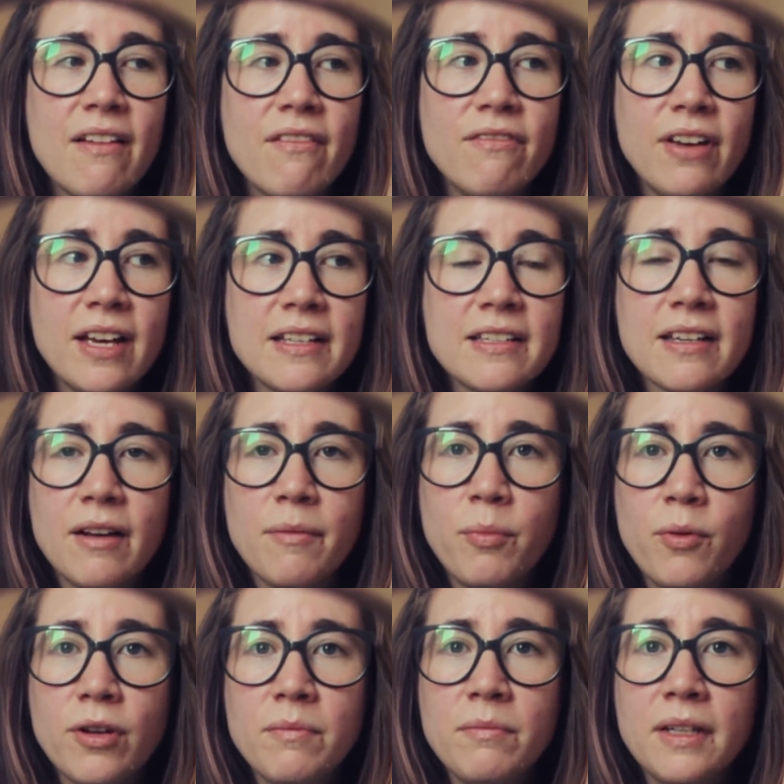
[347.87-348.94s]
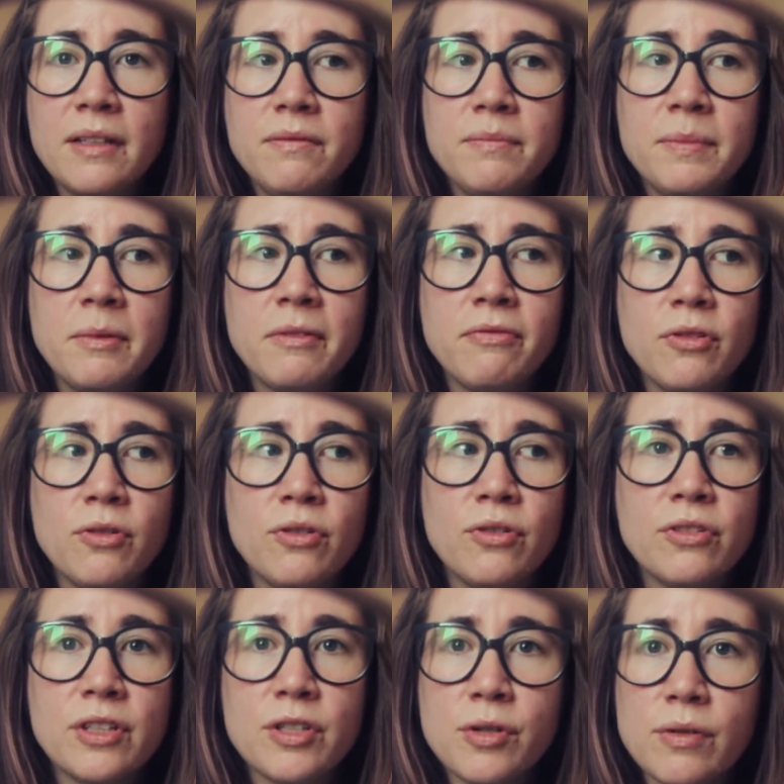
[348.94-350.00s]
vet appointment
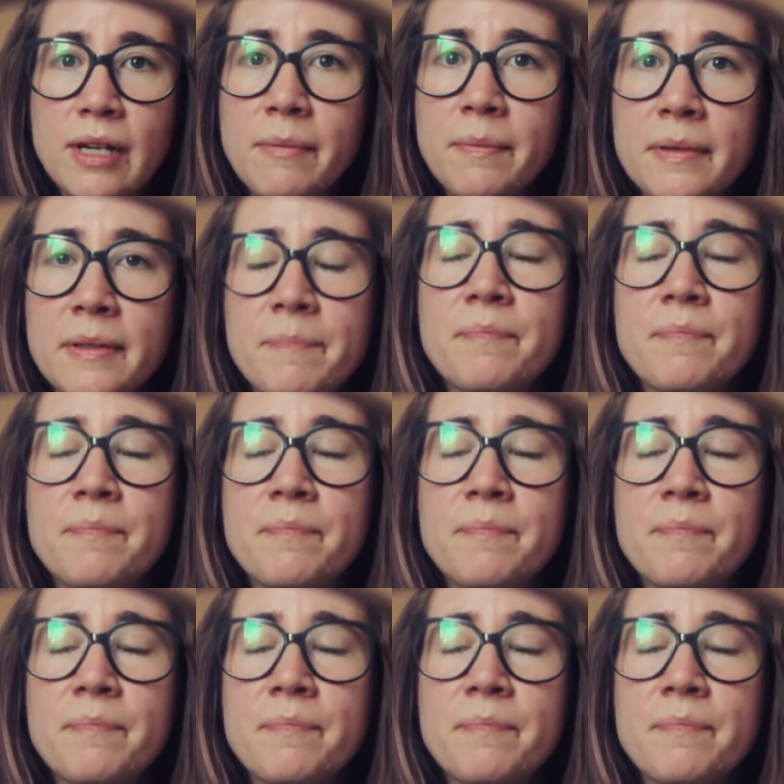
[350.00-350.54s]
before the trip